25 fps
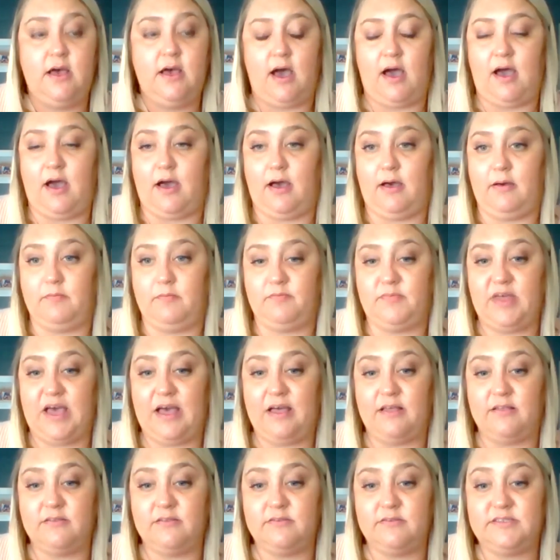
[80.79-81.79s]

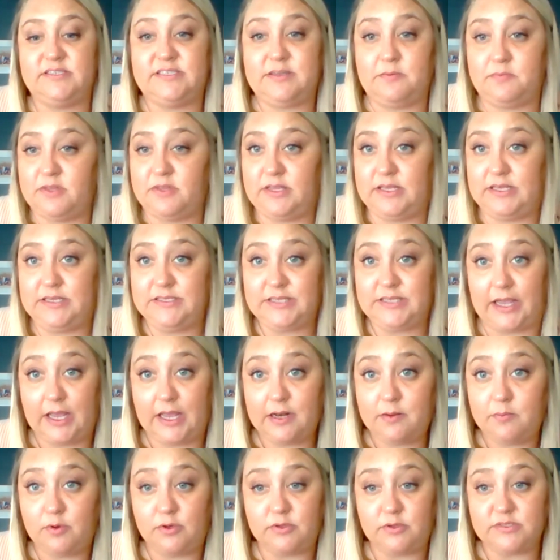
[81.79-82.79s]
That some of these
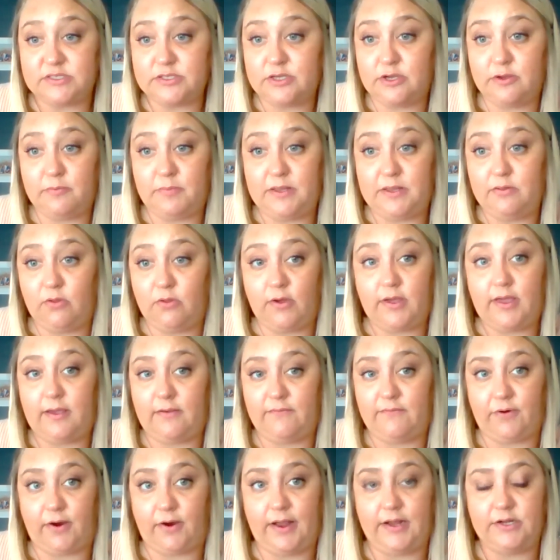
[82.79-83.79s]
animals could be
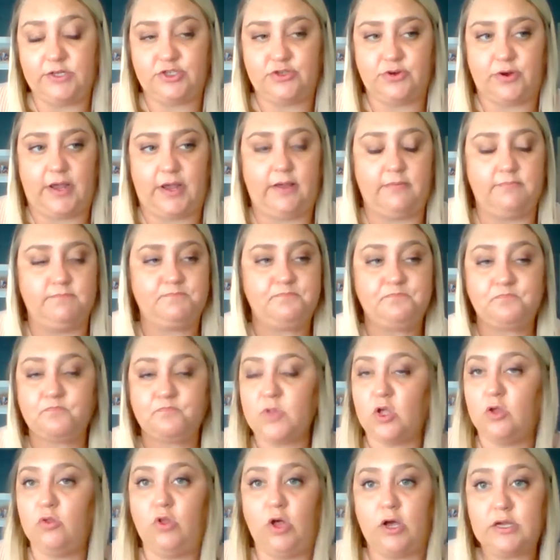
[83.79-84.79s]
looking for entry.
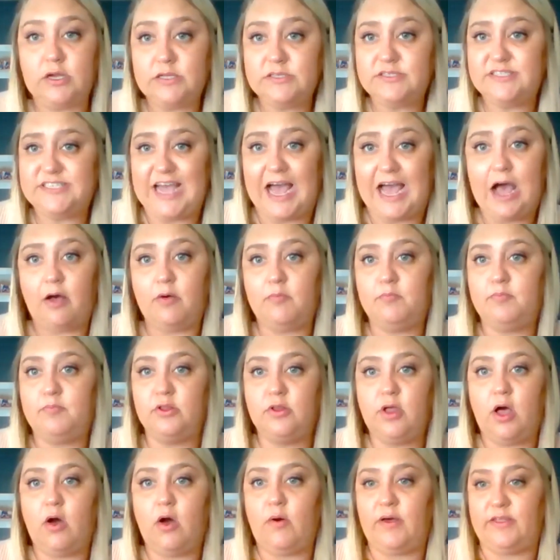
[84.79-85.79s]
Look down
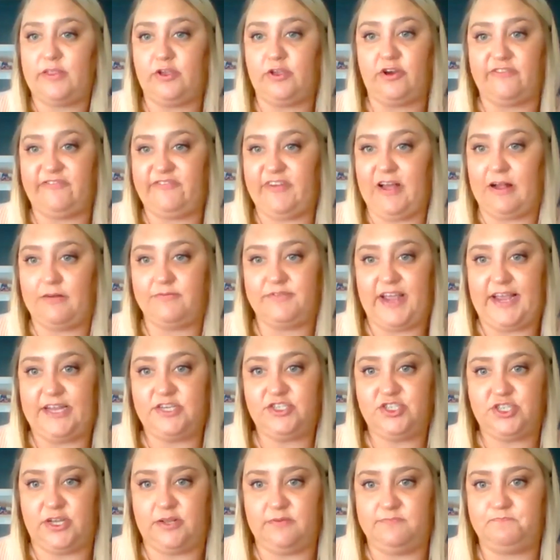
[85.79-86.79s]
below at your
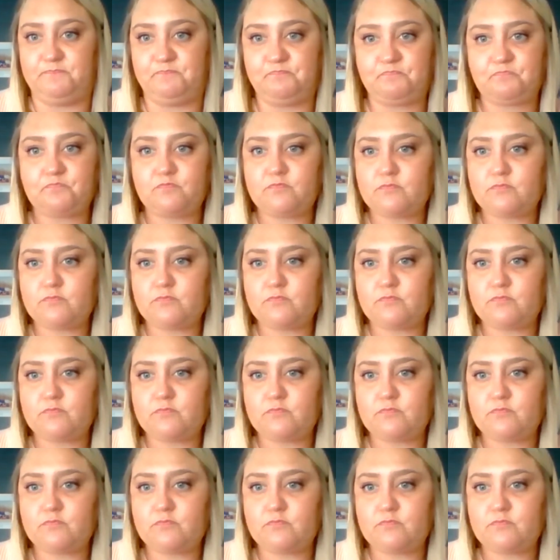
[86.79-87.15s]
foundation.